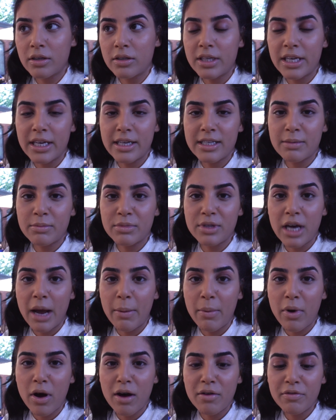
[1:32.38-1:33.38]
take some
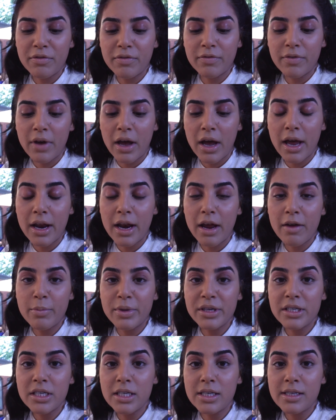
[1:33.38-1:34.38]
time off. And I've
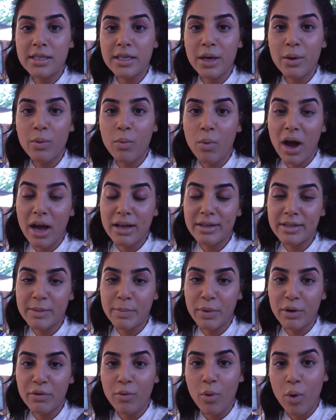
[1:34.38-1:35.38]
been to the city once,
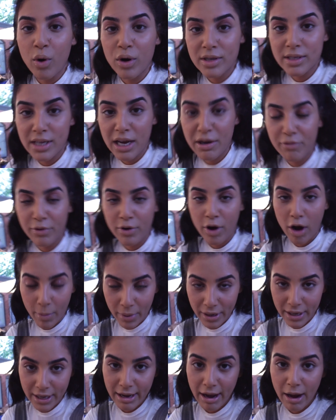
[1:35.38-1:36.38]
but of course I forgot
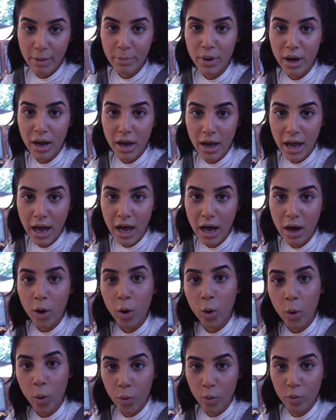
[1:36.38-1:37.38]
my camera at
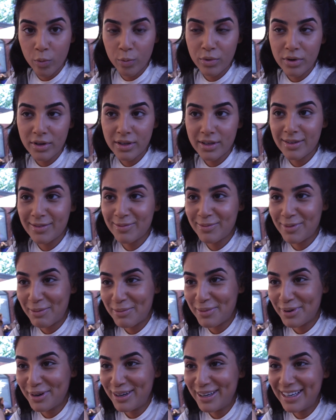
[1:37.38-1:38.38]
home.
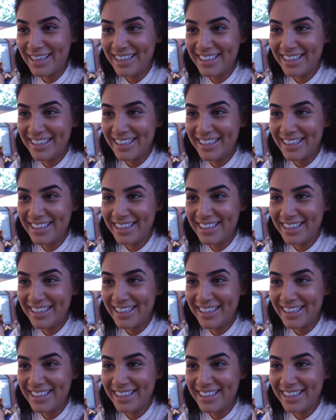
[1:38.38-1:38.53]
Remember